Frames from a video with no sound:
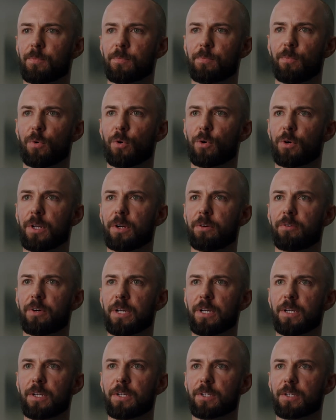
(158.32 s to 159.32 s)
Born and
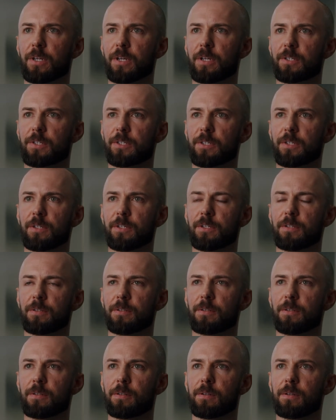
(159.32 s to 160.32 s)
raised as a
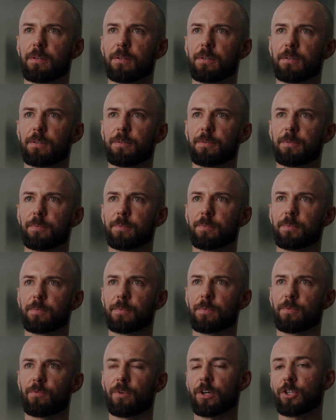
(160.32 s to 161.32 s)

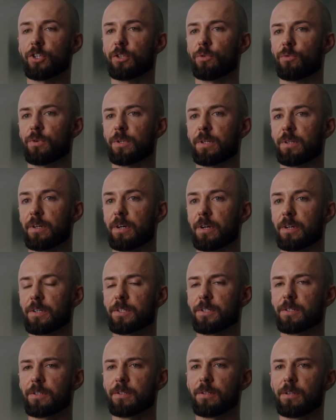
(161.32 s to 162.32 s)
Russian
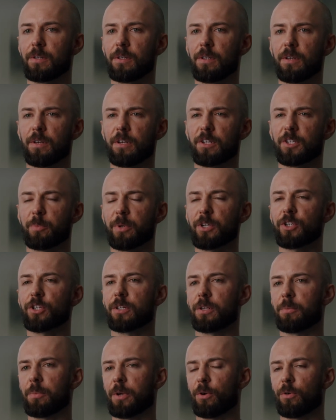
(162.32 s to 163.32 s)
Orthodox,
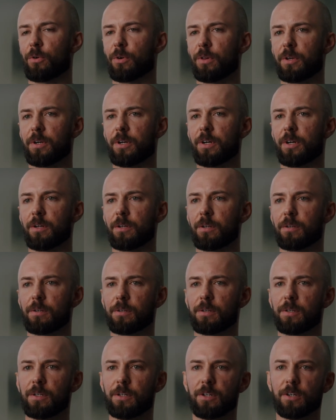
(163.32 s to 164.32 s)
especially in my earlier
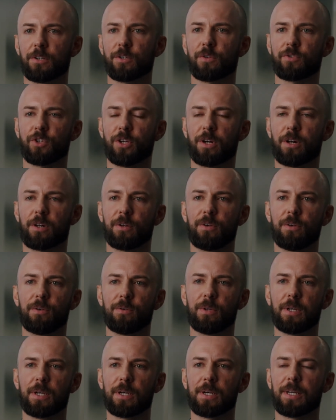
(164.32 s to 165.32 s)
years of
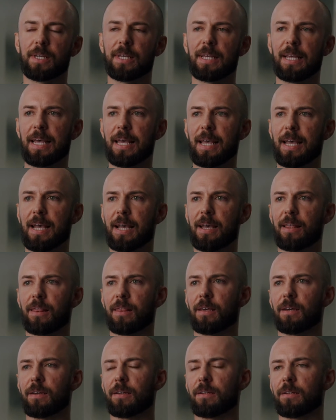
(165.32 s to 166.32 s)
childhood, and
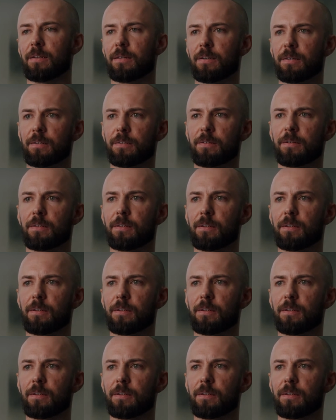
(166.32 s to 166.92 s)
then